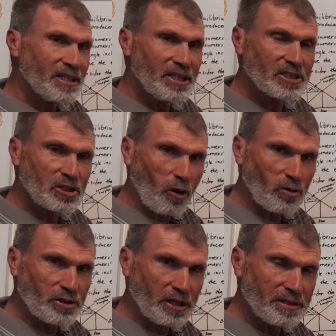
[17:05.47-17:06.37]

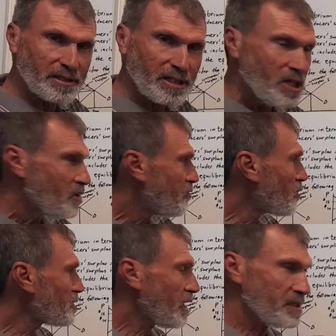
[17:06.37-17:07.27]
sold it
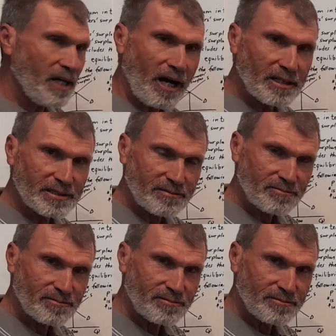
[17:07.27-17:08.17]
for $10.
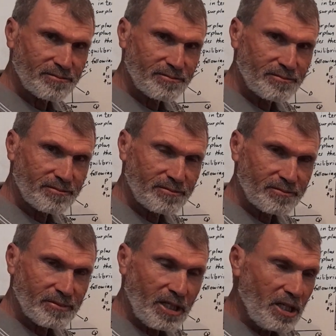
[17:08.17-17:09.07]

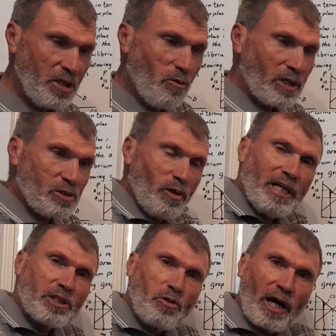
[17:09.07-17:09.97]
He was
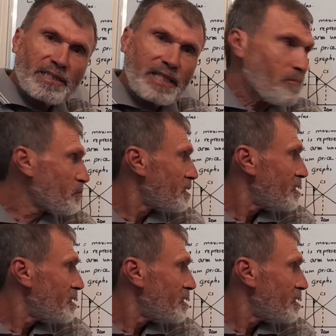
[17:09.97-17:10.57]
willing to accept,